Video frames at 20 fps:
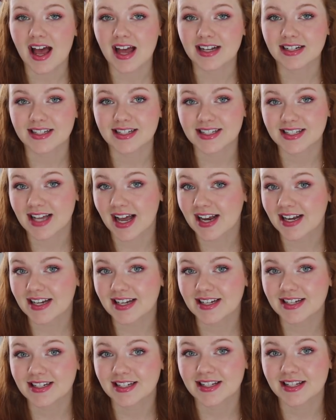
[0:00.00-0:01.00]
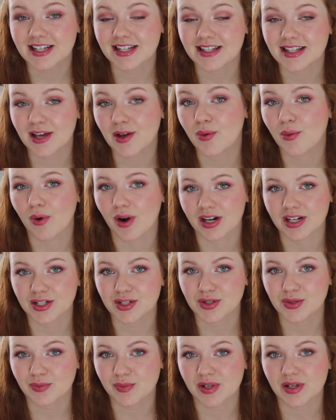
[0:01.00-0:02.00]
and decided that they
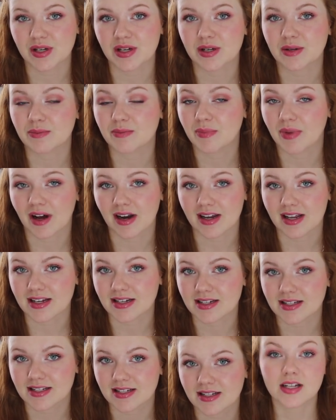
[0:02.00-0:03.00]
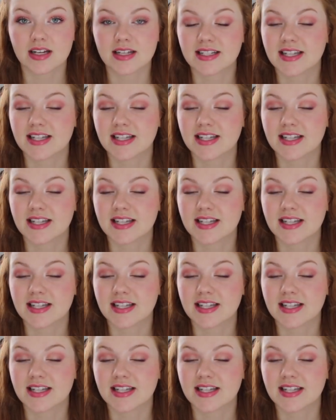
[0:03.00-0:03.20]
wanted to be bunnies.